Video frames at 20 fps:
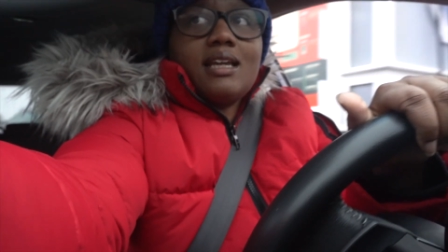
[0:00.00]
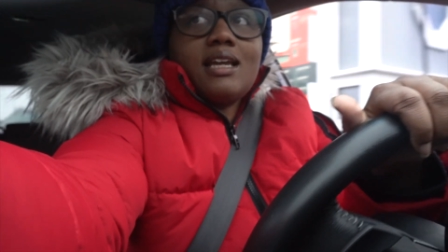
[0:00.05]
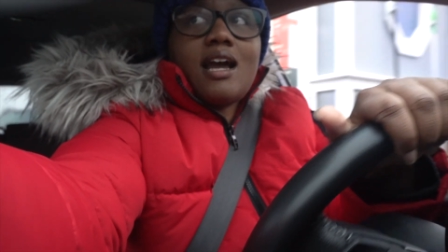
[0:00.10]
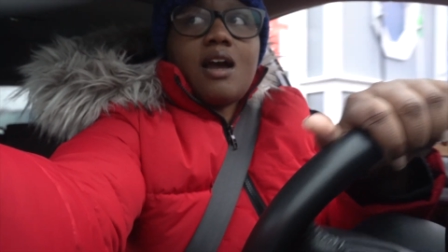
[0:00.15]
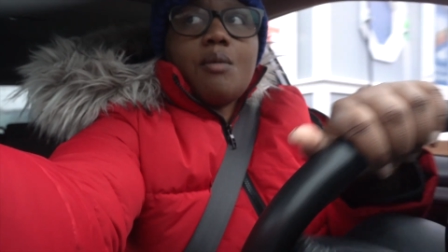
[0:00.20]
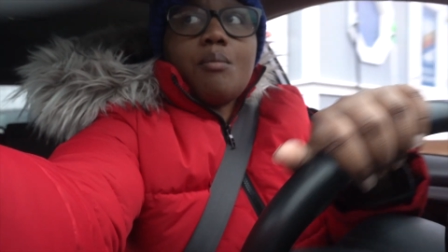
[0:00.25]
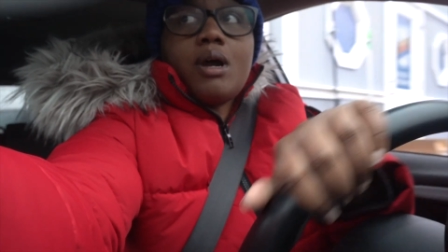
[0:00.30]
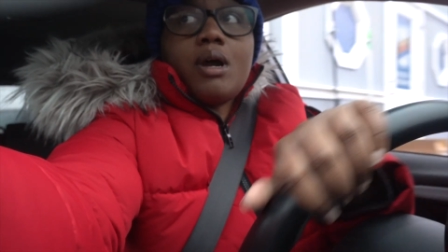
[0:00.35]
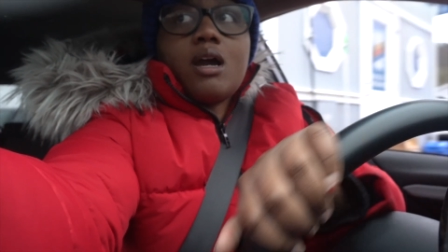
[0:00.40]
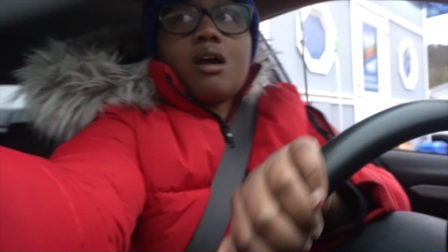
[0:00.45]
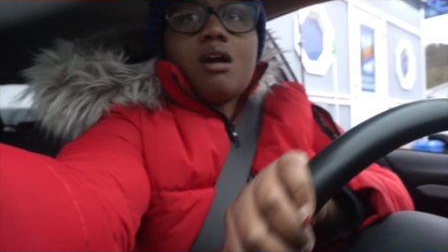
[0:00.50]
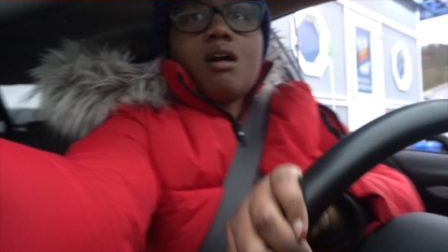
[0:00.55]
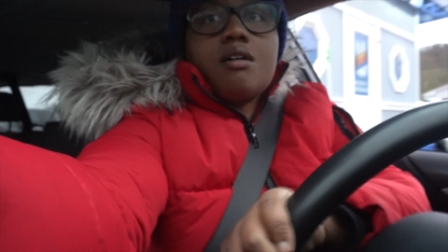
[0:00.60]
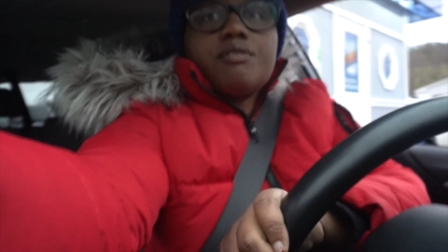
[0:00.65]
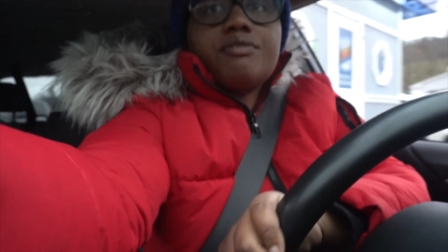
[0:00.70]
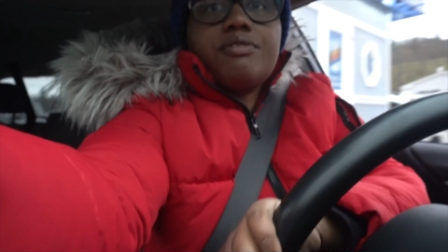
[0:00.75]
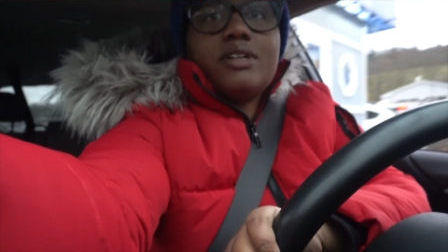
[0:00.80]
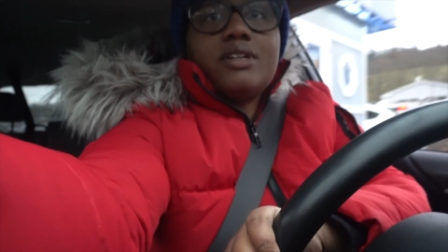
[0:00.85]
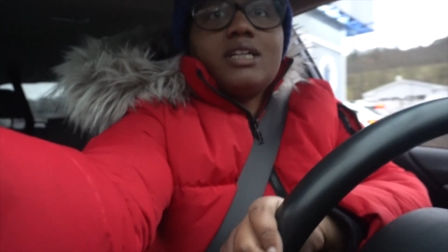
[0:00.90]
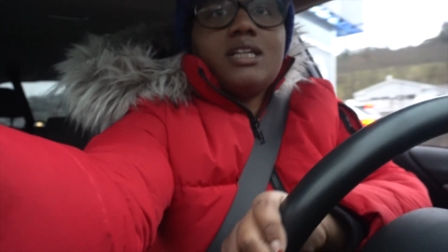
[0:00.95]
got my
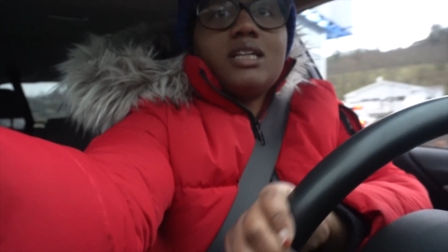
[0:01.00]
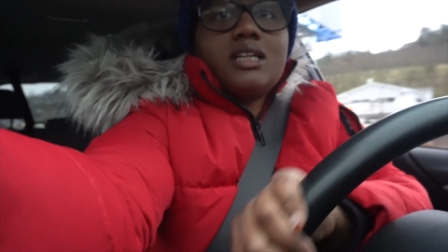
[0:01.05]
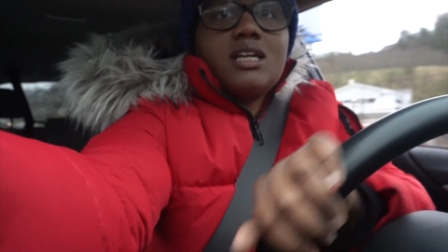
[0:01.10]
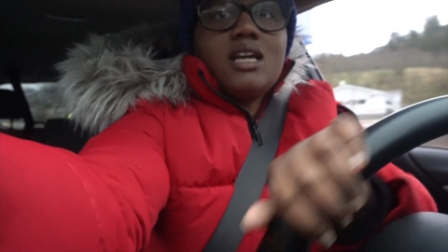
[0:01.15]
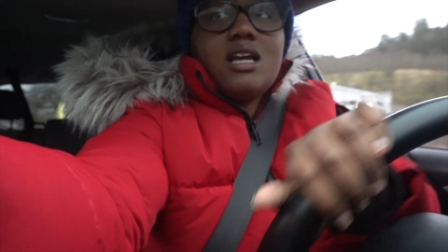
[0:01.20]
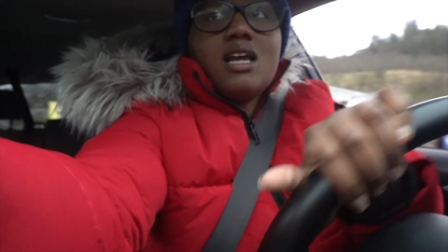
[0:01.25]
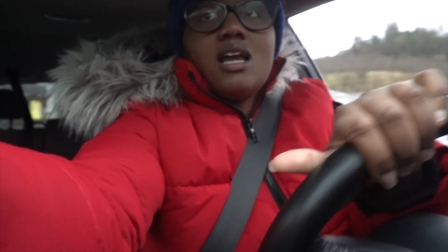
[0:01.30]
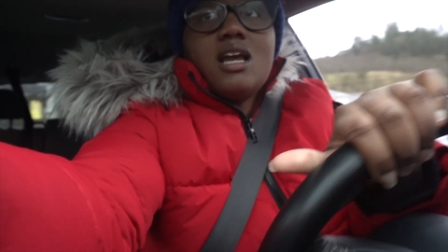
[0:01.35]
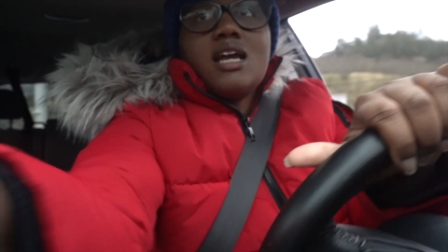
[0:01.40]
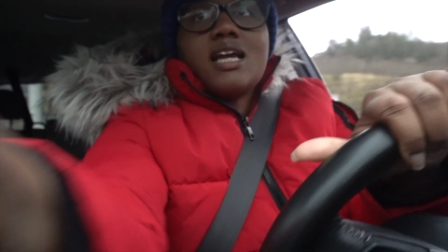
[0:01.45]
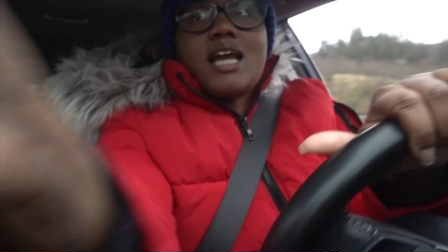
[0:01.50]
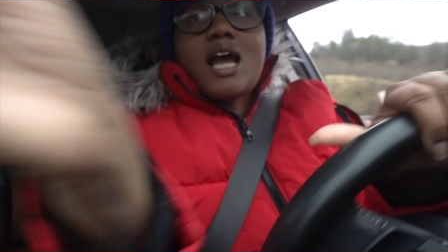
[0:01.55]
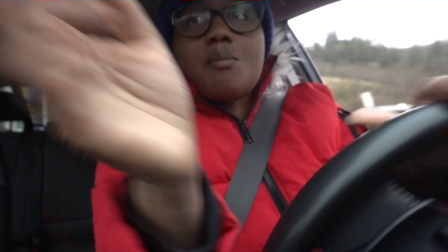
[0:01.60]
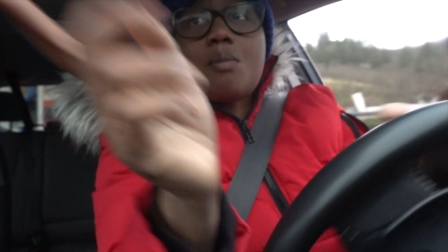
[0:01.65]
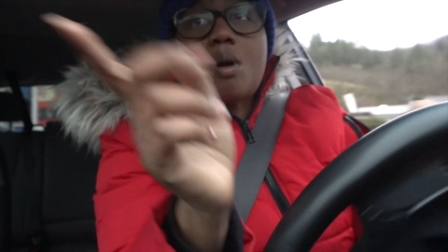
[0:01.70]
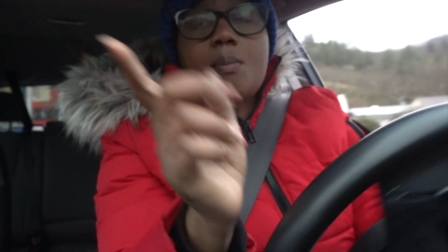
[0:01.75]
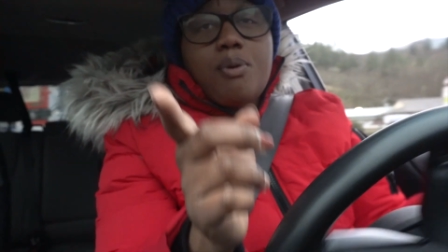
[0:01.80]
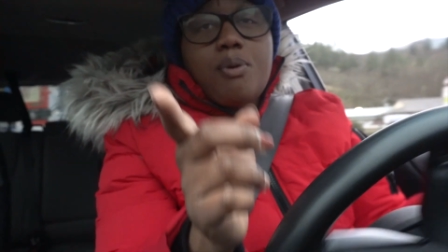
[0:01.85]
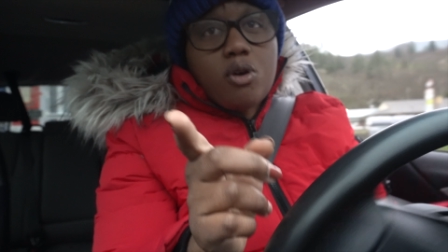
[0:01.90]
coffee got my